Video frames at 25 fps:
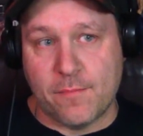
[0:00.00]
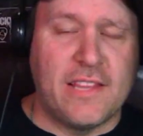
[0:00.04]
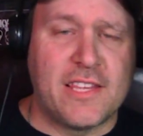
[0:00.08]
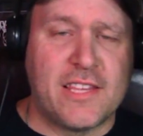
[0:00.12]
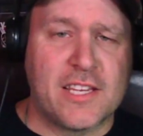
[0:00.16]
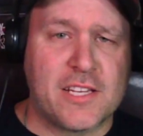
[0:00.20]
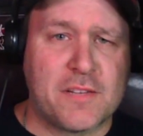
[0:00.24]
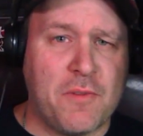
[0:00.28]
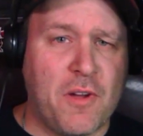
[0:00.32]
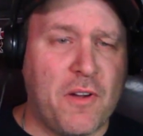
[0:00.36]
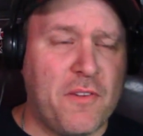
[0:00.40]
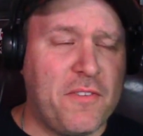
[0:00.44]
And
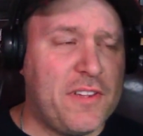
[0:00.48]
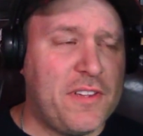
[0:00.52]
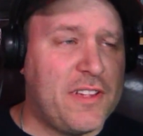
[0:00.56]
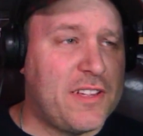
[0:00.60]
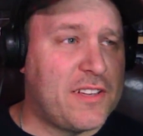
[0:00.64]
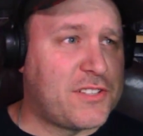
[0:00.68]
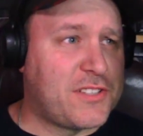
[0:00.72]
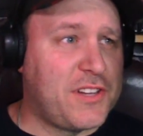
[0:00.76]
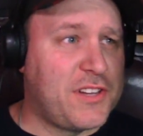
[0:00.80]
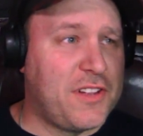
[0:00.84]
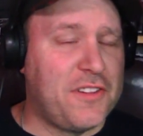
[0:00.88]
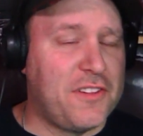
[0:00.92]
this movie
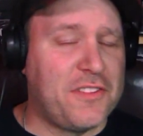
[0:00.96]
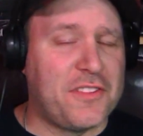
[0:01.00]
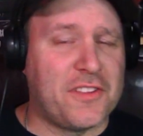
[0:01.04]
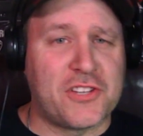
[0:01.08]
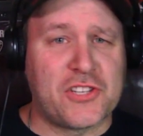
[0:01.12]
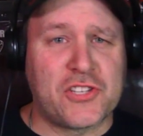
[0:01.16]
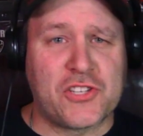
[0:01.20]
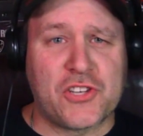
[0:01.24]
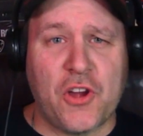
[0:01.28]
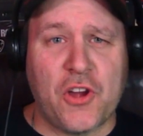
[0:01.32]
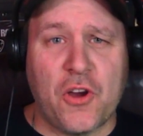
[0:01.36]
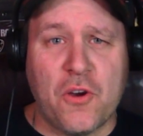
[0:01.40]
is too.
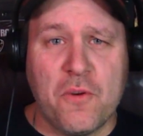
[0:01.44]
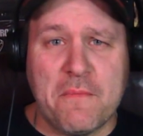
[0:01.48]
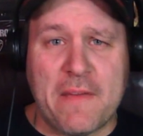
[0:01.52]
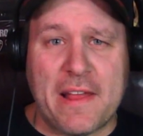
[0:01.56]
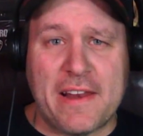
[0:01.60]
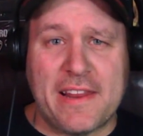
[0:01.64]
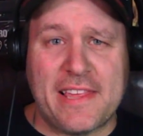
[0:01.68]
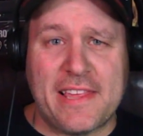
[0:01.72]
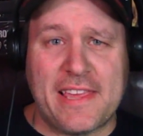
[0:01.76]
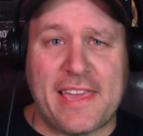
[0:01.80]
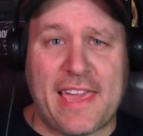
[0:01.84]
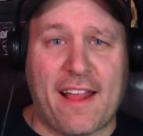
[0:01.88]
There's so
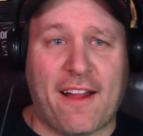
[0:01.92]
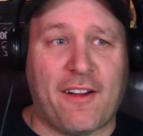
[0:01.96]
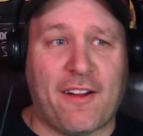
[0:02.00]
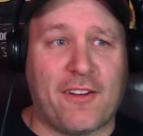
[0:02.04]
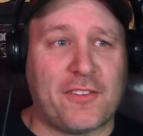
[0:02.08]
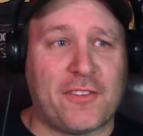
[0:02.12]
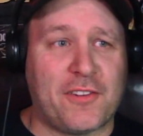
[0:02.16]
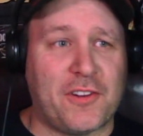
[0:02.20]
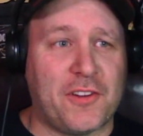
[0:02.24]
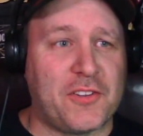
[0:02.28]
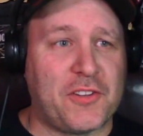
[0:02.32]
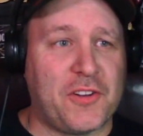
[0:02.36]
many
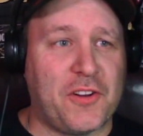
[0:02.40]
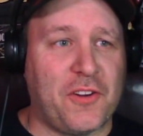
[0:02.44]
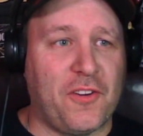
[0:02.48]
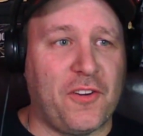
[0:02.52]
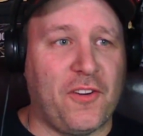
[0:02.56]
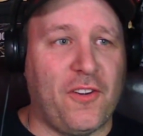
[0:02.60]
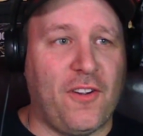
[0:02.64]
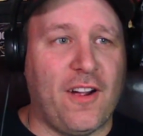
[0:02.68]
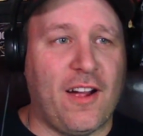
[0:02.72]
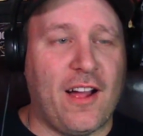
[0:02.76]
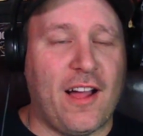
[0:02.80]
characters who